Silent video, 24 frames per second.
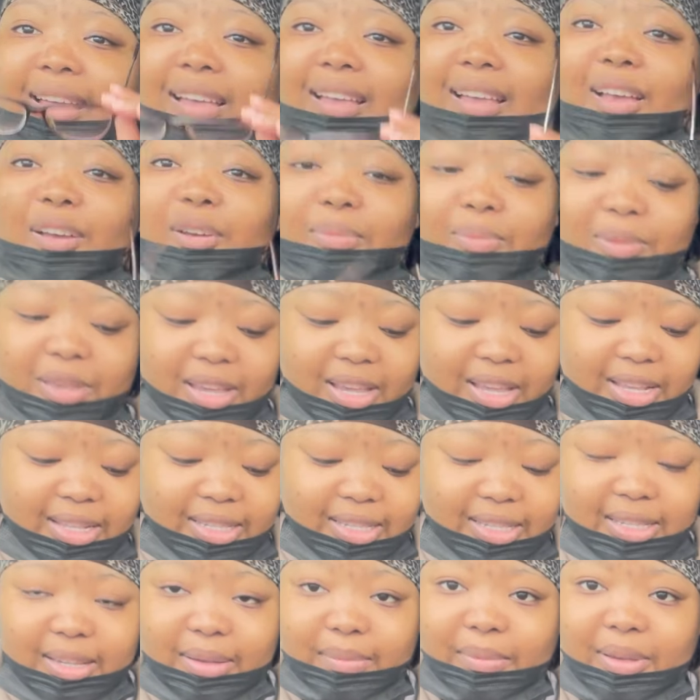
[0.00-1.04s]
I hope you can
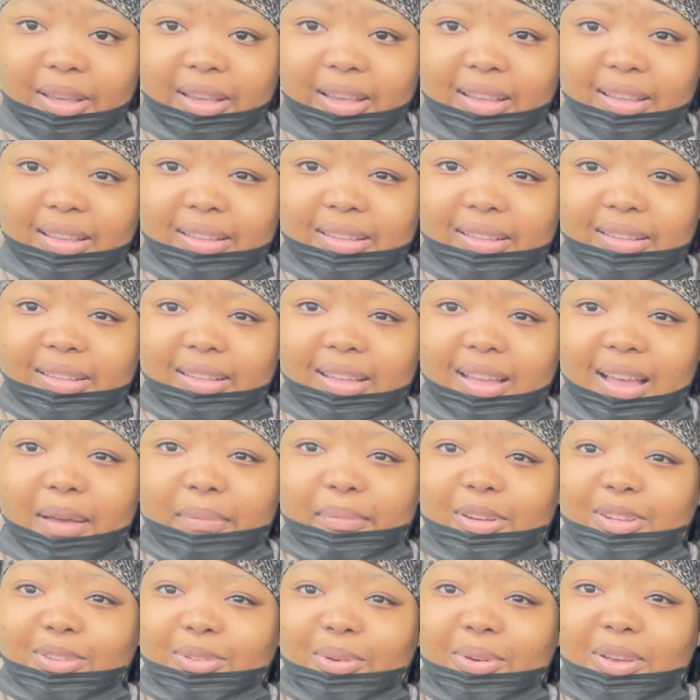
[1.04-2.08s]
see me. I've
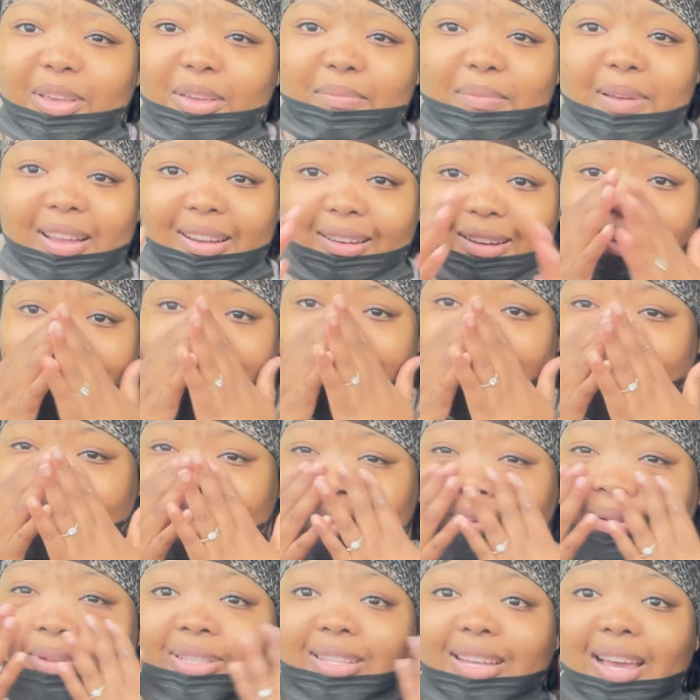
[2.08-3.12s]
been talking in my glasses the
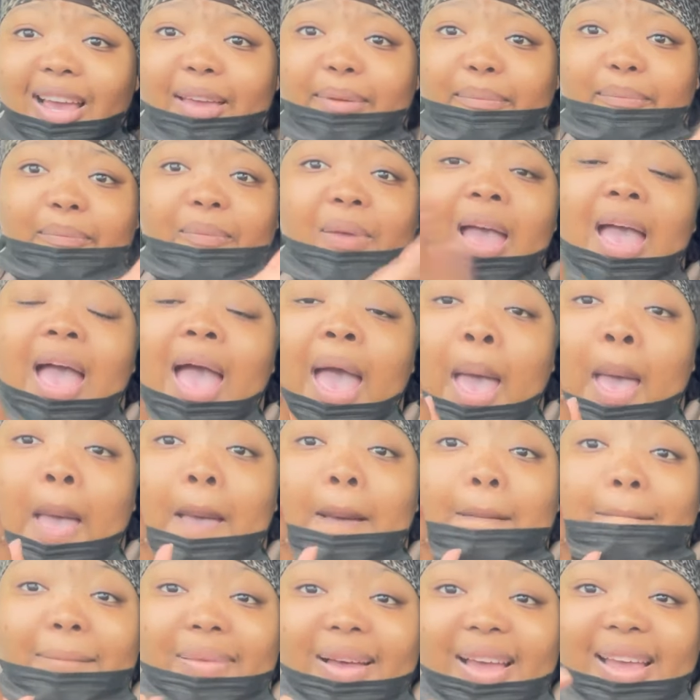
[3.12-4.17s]
whole time.
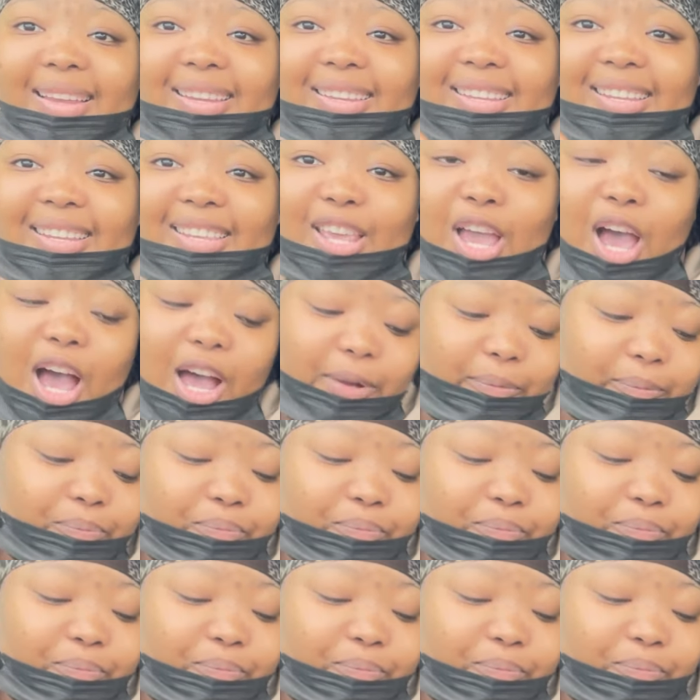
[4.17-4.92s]
But yeah.